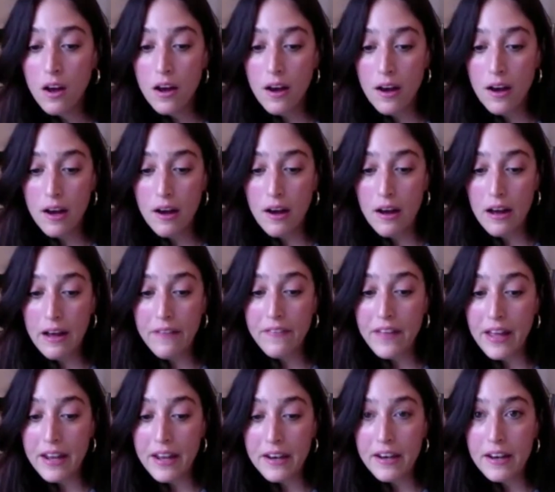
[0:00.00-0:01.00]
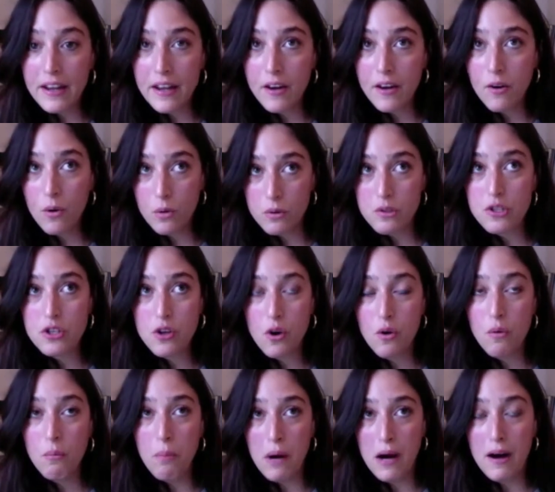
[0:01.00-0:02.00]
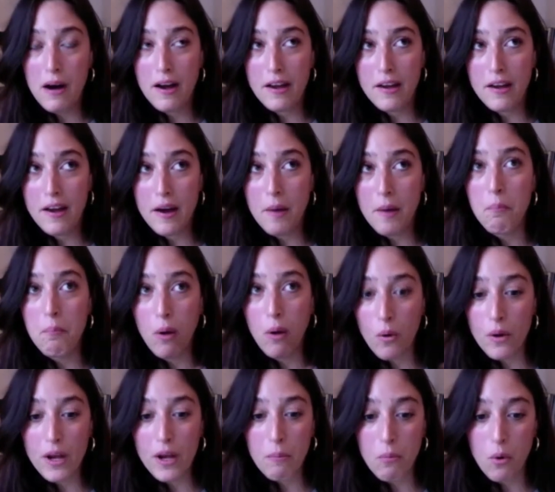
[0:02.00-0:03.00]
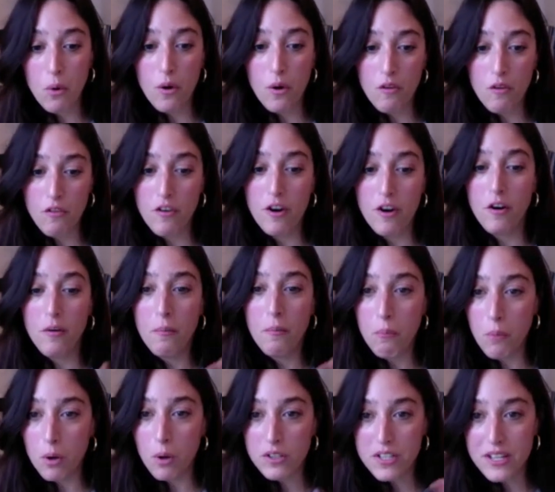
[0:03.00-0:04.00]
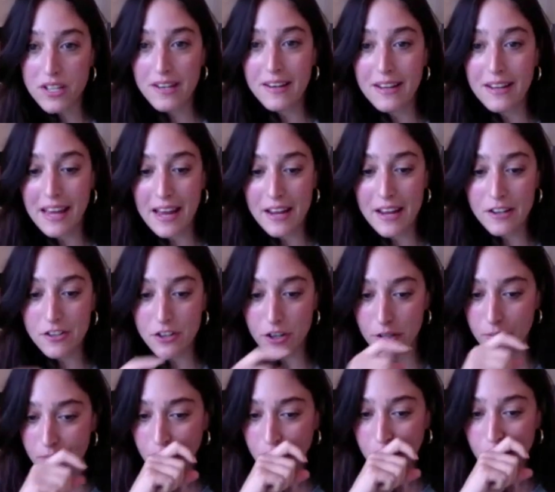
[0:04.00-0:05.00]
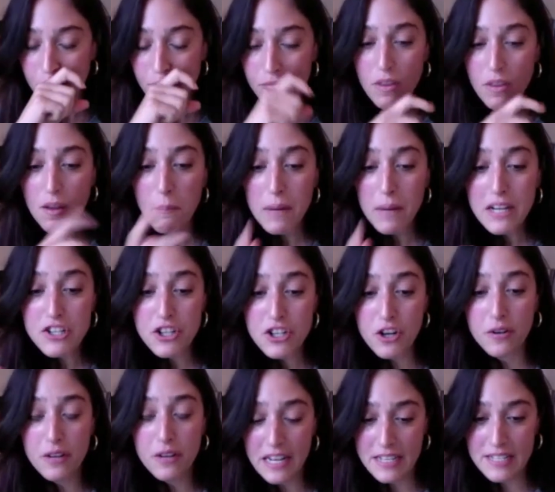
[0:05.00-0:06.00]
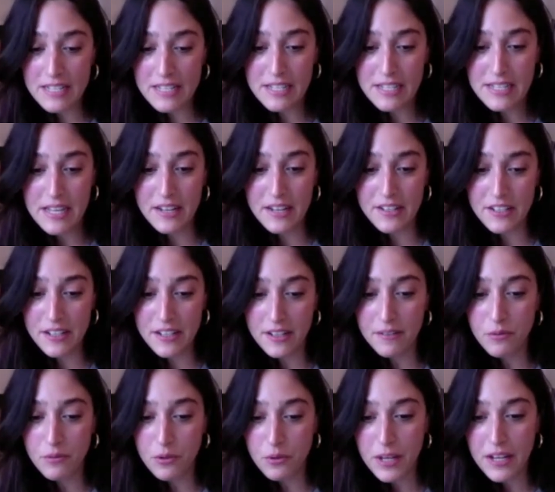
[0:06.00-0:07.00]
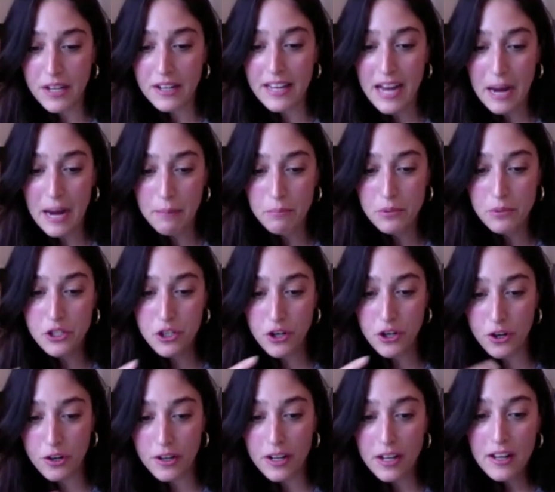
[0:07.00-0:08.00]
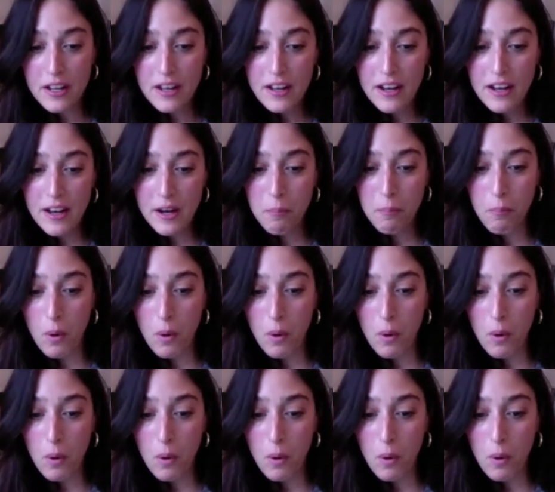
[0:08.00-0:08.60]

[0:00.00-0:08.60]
Uh, and then also by employing more of a multi-indicator measure, as I said, it, you can capture uh,